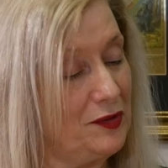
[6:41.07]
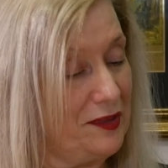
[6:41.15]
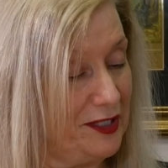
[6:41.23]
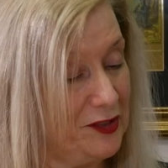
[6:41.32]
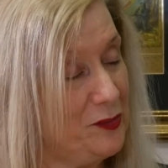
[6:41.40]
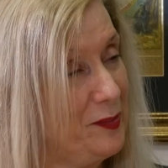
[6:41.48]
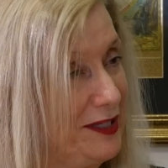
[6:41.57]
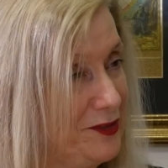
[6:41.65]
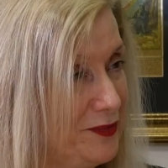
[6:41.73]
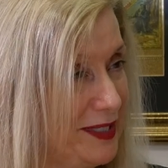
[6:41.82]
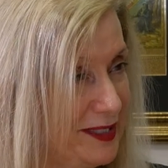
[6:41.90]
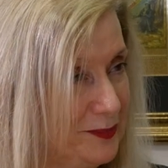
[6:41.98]
Well, thank you,
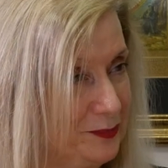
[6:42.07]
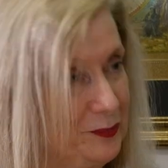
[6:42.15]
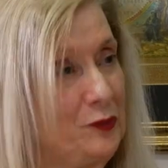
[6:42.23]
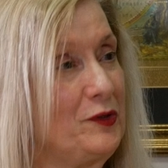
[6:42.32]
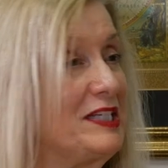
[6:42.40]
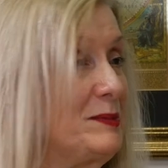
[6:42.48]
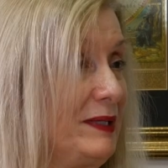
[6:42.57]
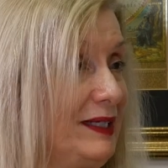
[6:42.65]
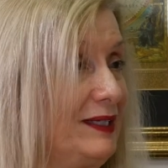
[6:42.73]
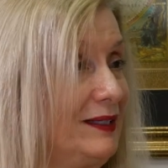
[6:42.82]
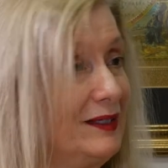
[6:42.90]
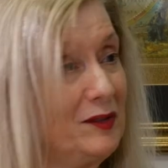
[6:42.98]
Patrick, for
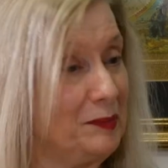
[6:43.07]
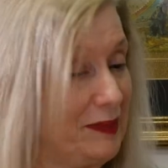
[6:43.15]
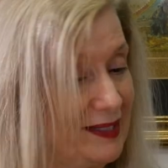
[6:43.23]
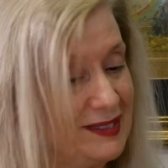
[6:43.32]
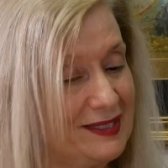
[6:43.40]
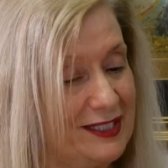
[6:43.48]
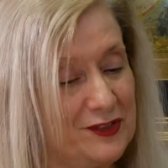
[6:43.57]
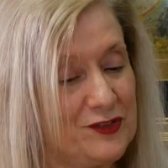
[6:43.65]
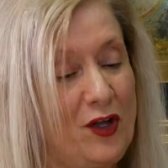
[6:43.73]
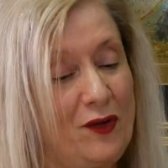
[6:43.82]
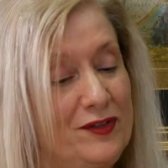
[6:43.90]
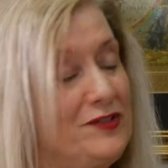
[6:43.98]
explaining the complexities
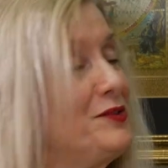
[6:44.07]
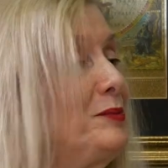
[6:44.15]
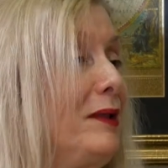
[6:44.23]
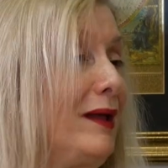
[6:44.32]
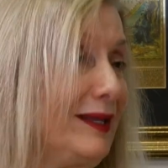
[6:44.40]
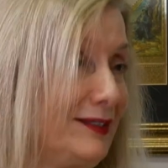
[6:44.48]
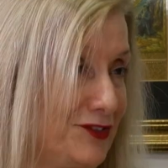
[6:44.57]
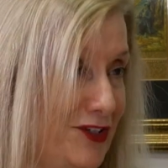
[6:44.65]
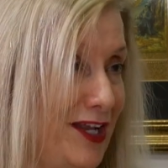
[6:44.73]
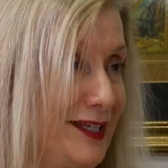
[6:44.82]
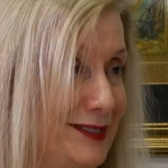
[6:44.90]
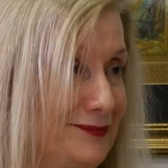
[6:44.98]
of the supply
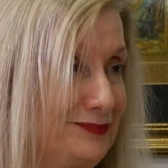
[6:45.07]
chain.